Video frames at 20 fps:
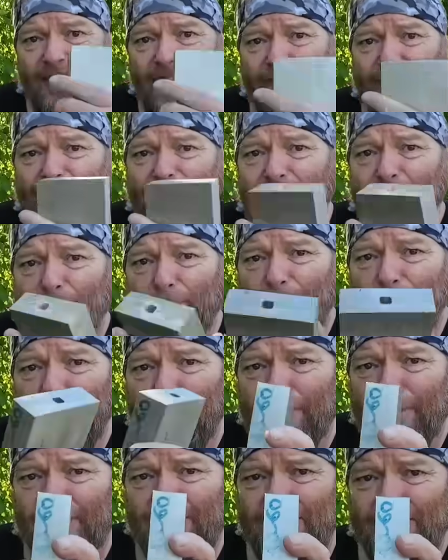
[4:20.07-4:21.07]
I've seen
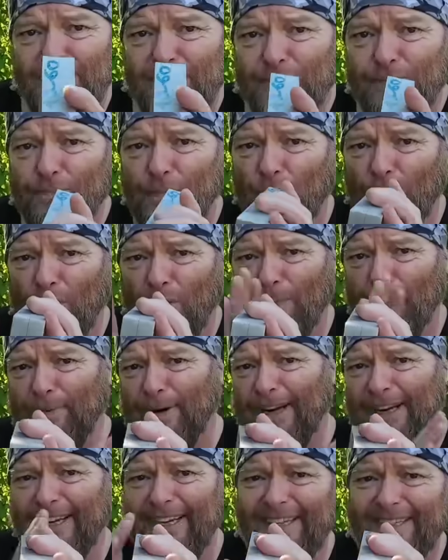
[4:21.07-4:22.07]
people, they just put a
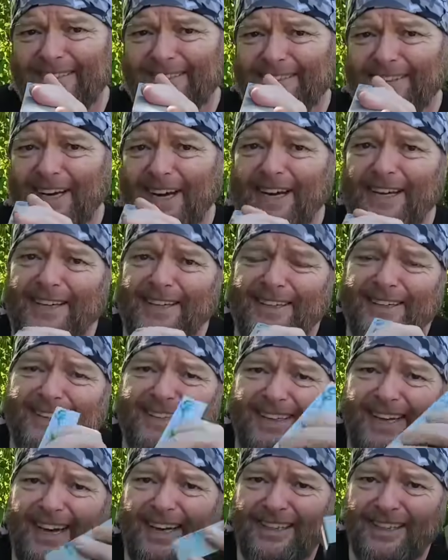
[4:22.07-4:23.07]
brick each side.
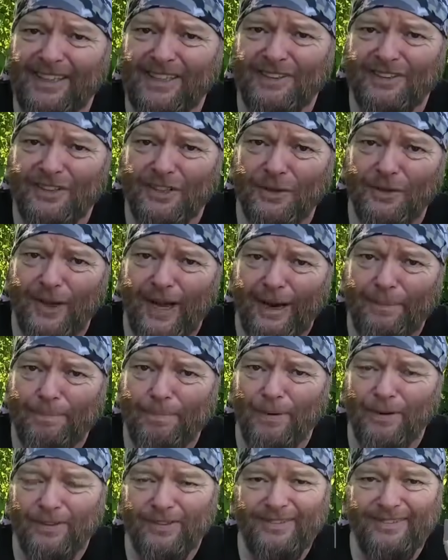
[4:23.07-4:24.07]
Yeah, you can do that,
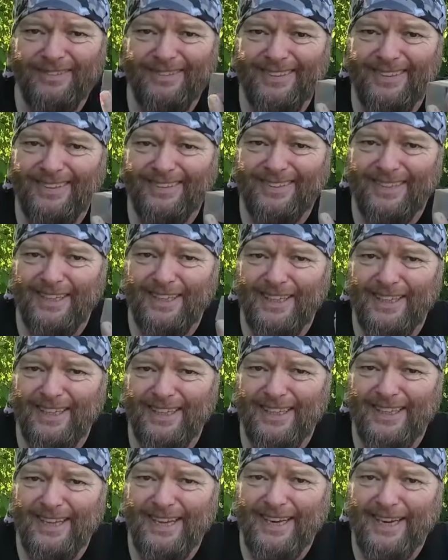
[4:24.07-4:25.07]
but it's a
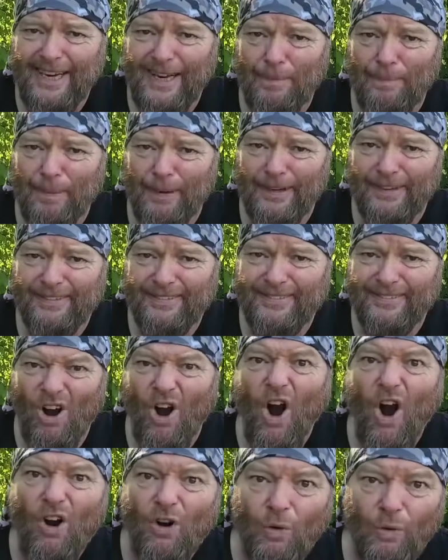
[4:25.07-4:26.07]
little bit
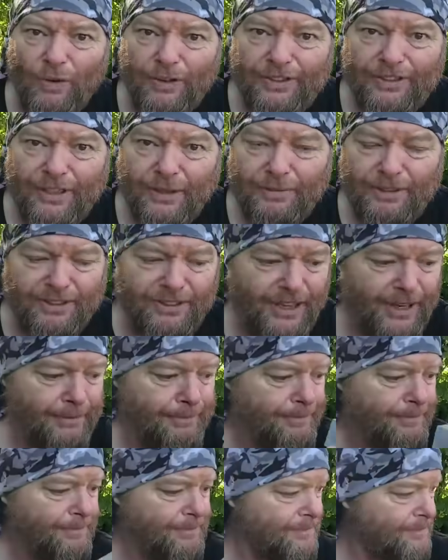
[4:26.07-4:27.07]
awkward, shall we say.
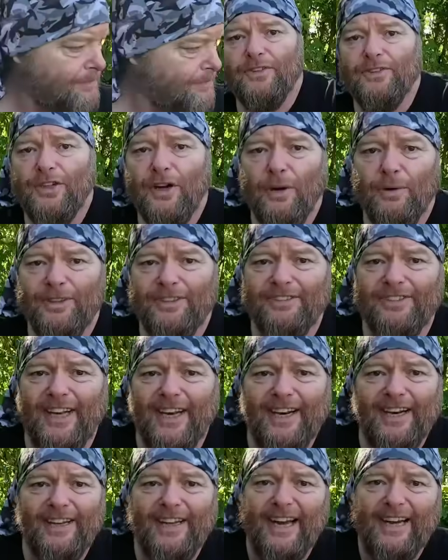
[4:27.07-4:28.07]
So
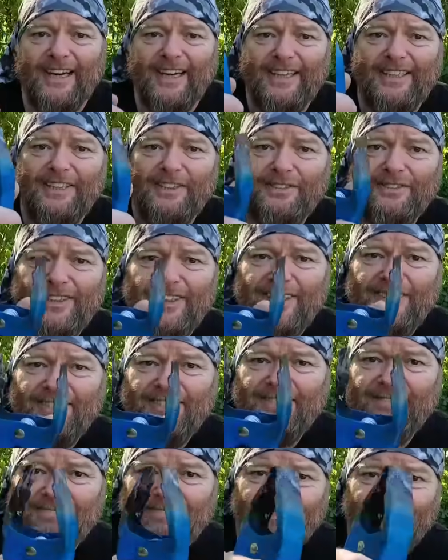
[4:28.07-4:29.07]
instead of that, I use
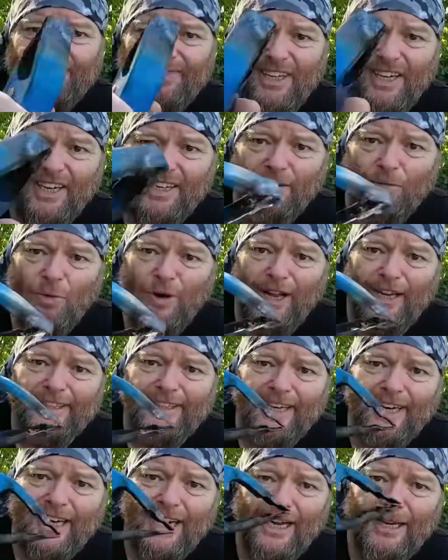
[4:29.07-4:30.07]
these kind of
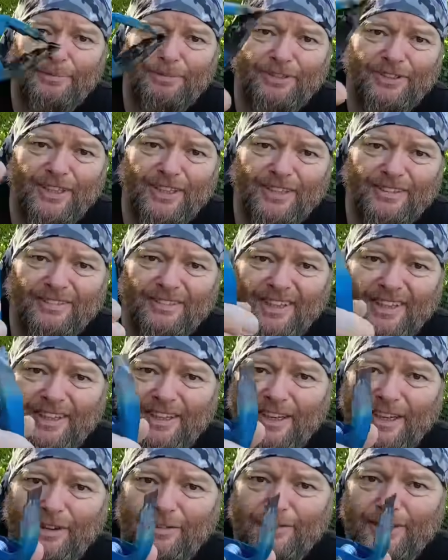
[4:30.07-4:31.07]
welding clamps here. I
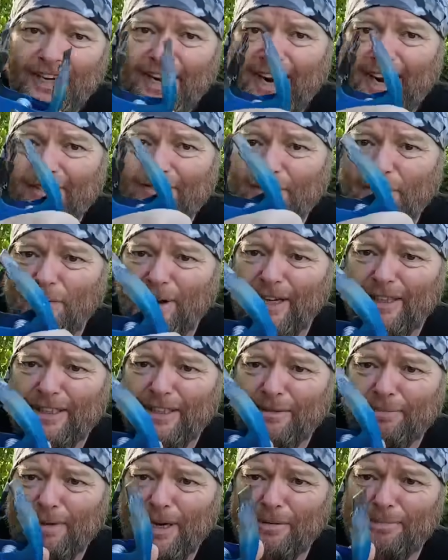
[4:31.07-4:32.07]
don't know if they are for
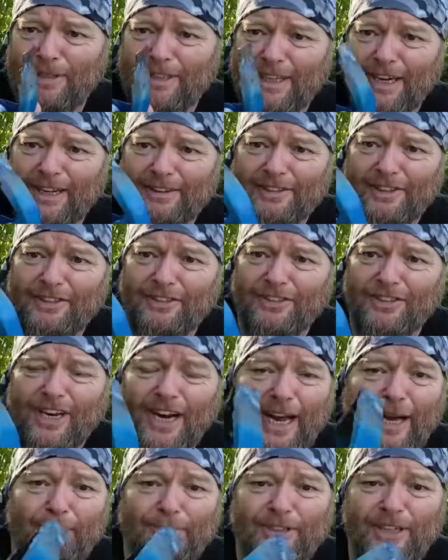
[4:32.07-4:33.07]
welding, probably not. They're just
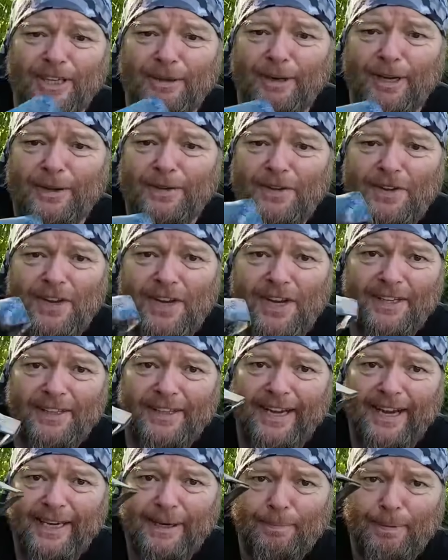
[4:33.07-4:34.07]
clamps anyway.
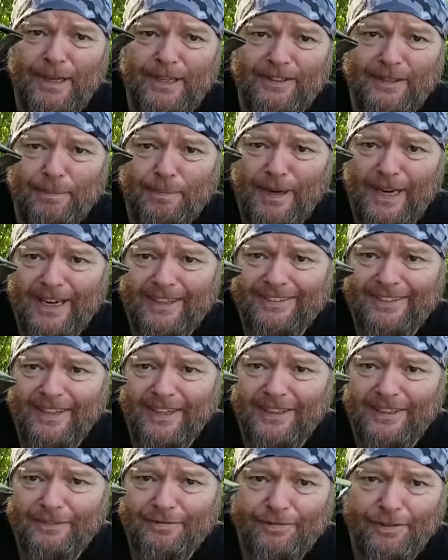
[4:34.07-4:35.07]
They had a piece of plastic
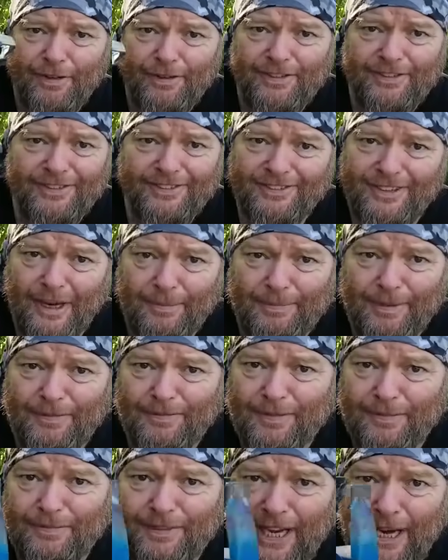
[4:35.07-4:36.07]
on the front to stop them
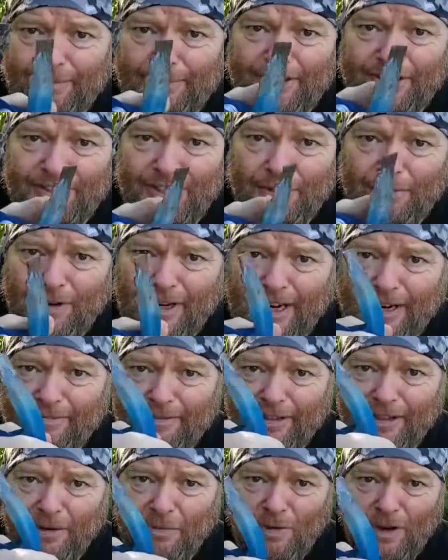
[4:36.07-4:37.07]
from damaging
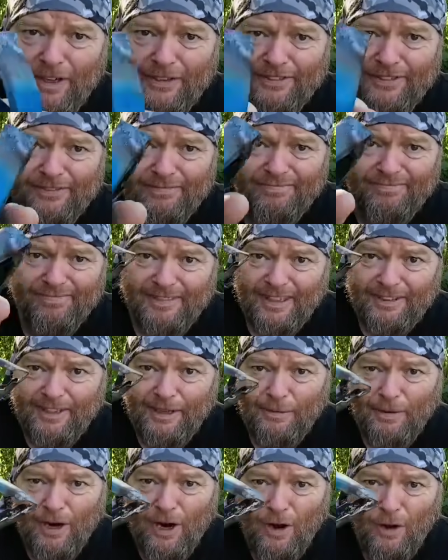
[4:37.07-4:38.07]
whatever it was that
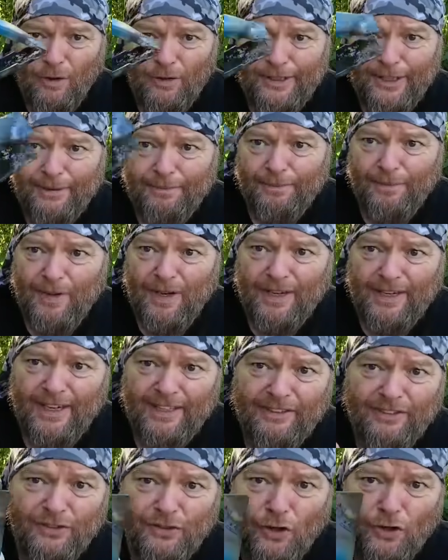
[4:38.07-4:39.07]
they were holding, and
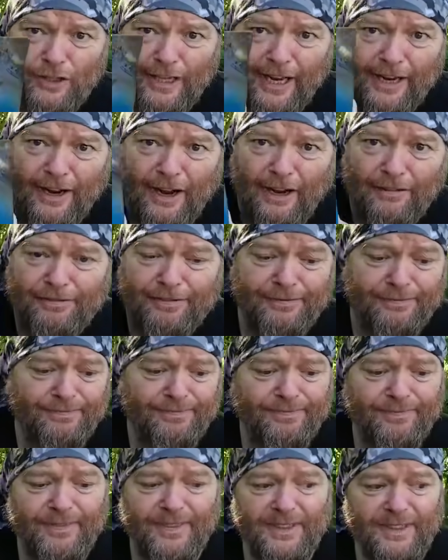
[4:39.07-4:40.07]
I just took that off.
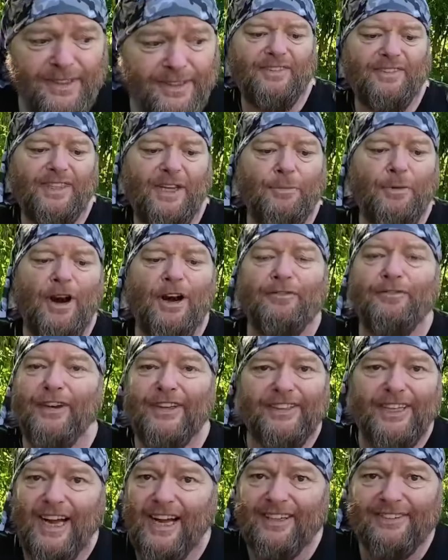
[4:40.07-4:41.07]
They work
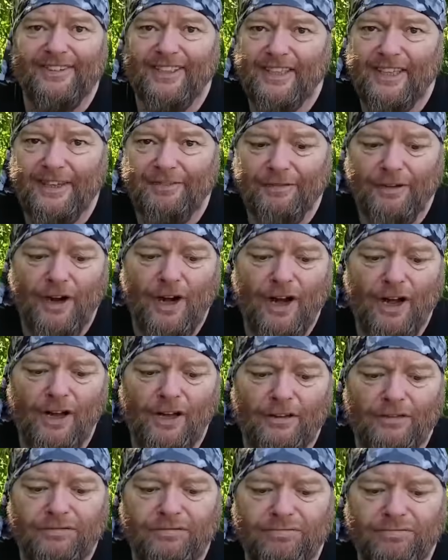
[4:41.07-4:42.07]
fantastically for
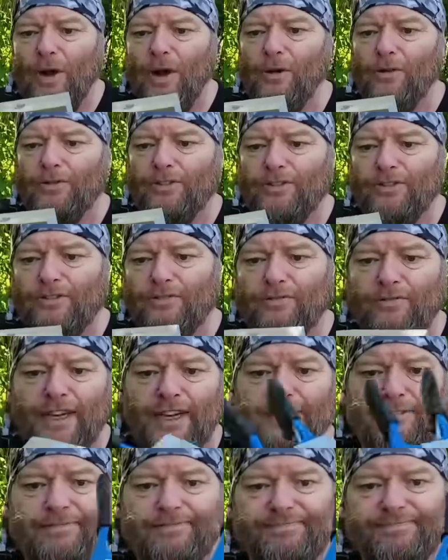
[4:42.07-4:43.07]
all molds,
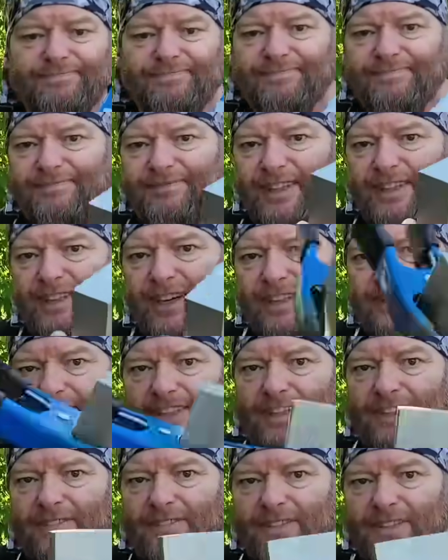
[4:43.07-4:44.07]
right? Fantastic.